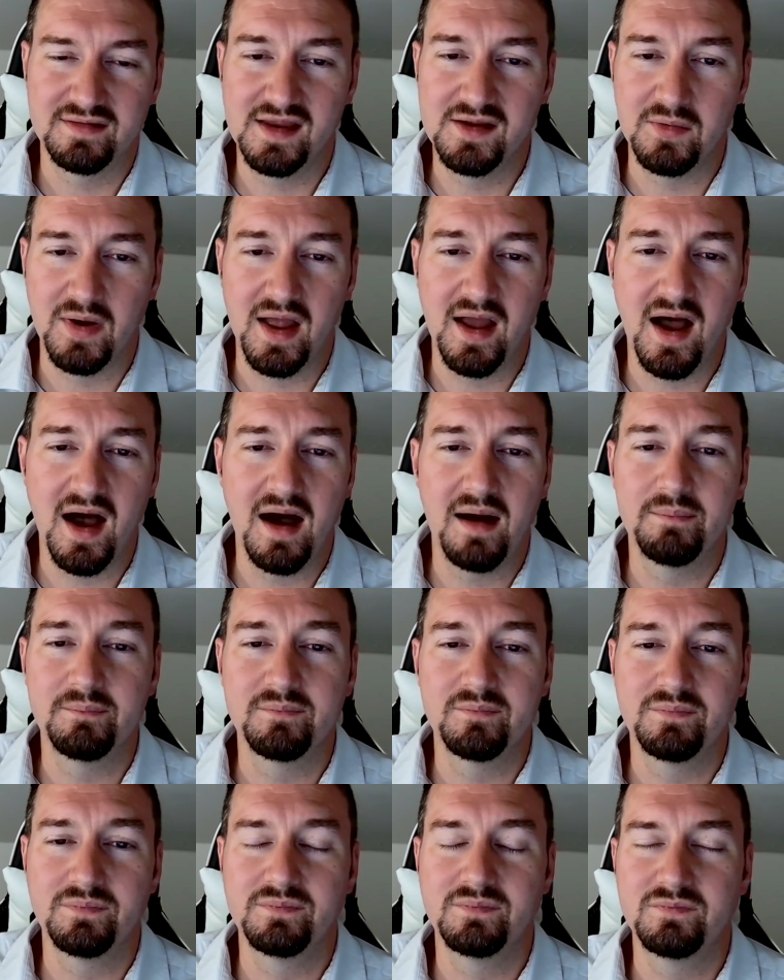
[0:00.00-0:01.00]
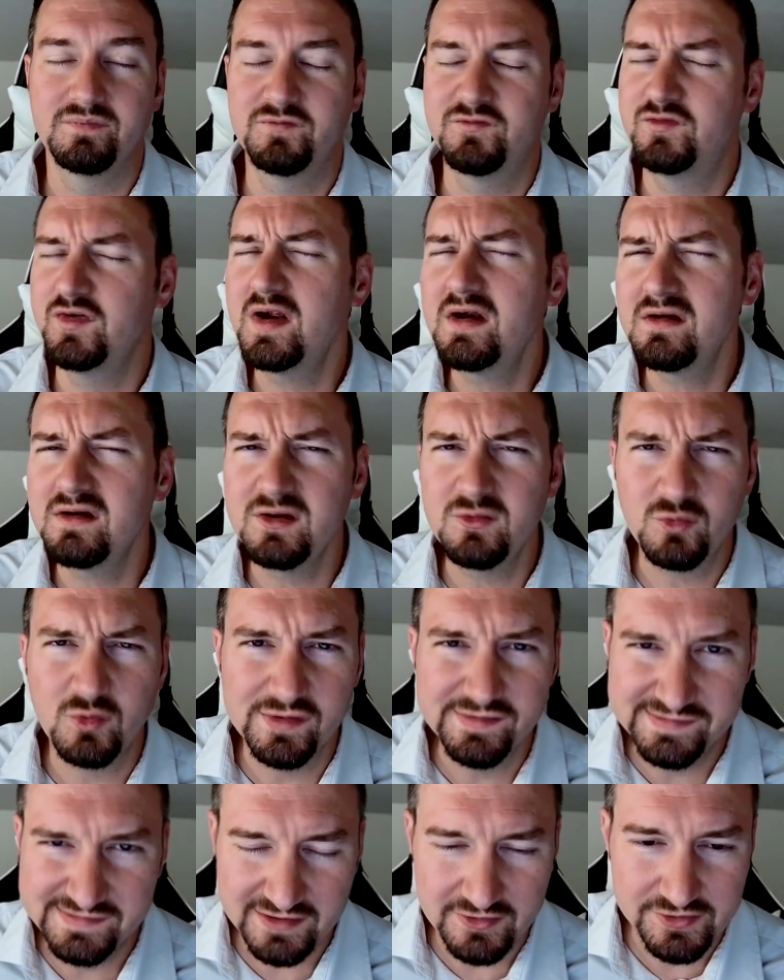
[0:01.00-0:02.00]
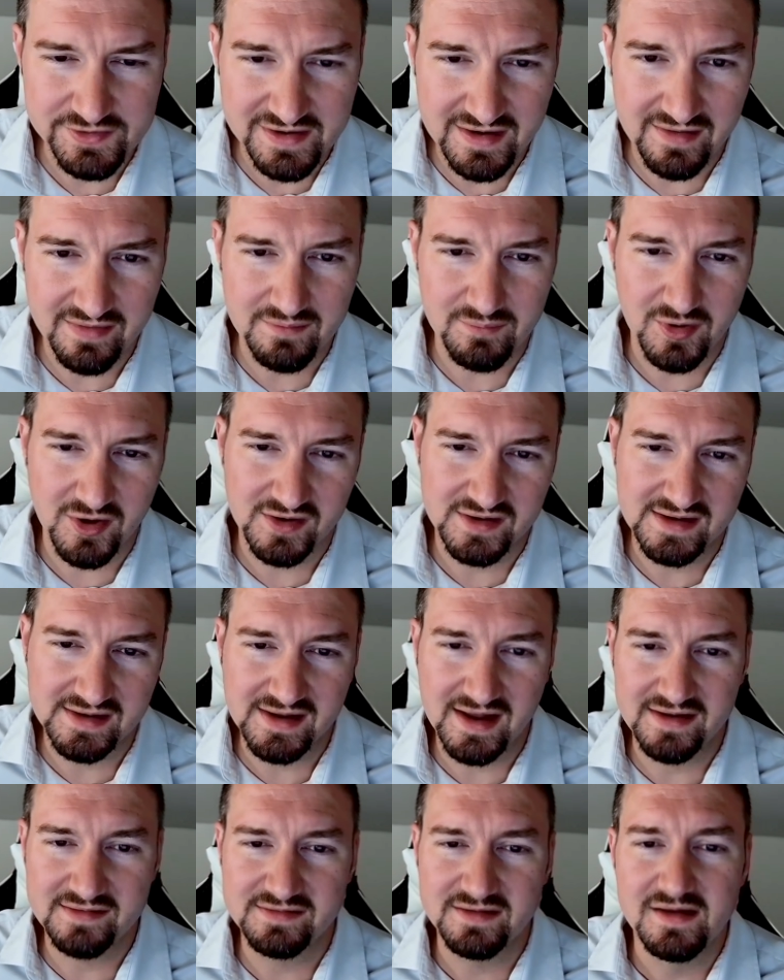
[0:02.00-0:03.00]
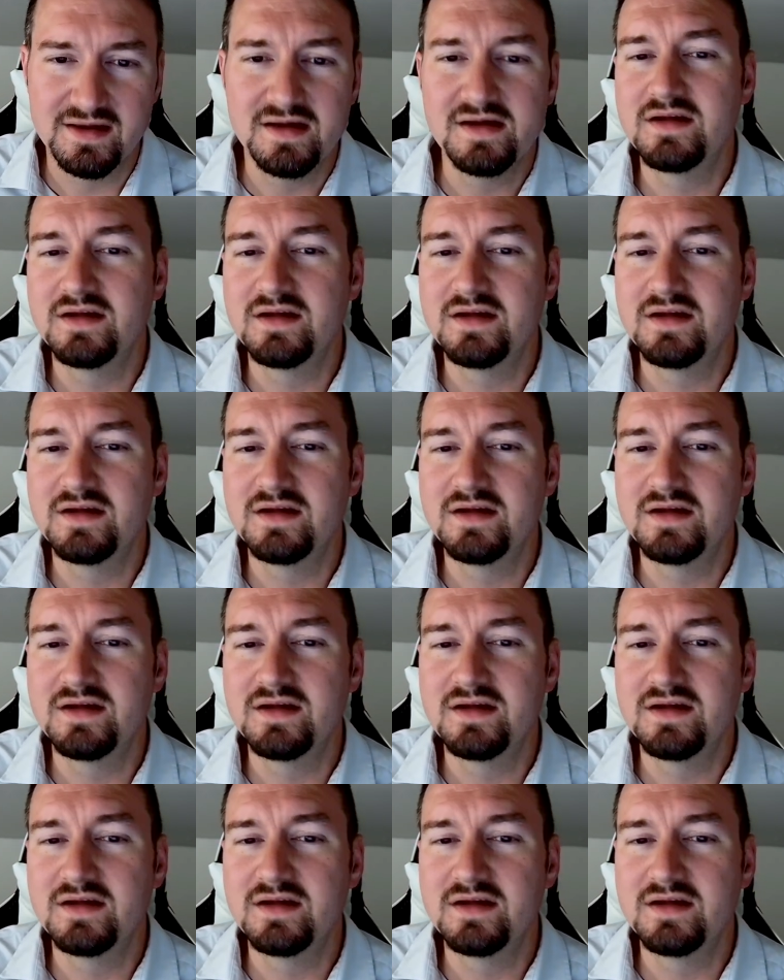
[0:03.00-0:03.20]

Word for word: Anyway, um, very resilient in the market, guys.